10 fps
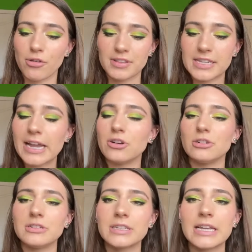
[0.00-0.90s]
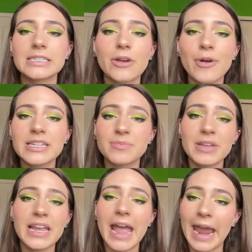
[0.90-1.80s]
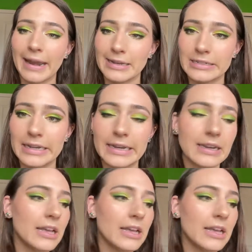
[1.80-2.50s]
cycle is going to be anagen.